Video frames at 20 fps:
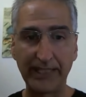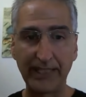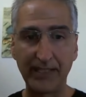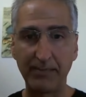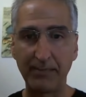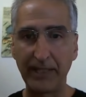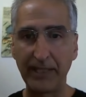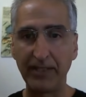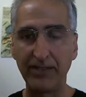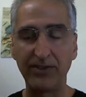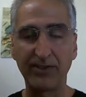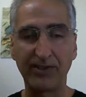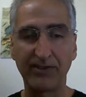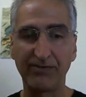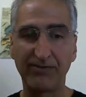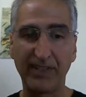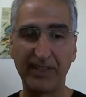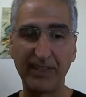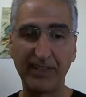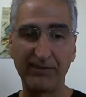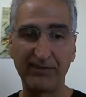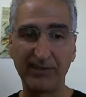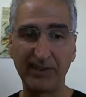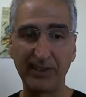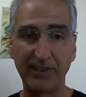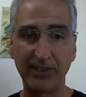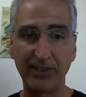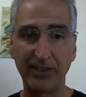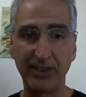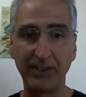eBay, you can find it
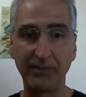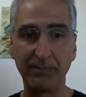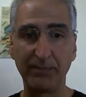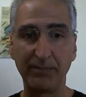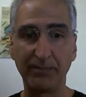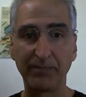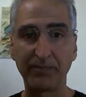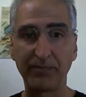really cheap.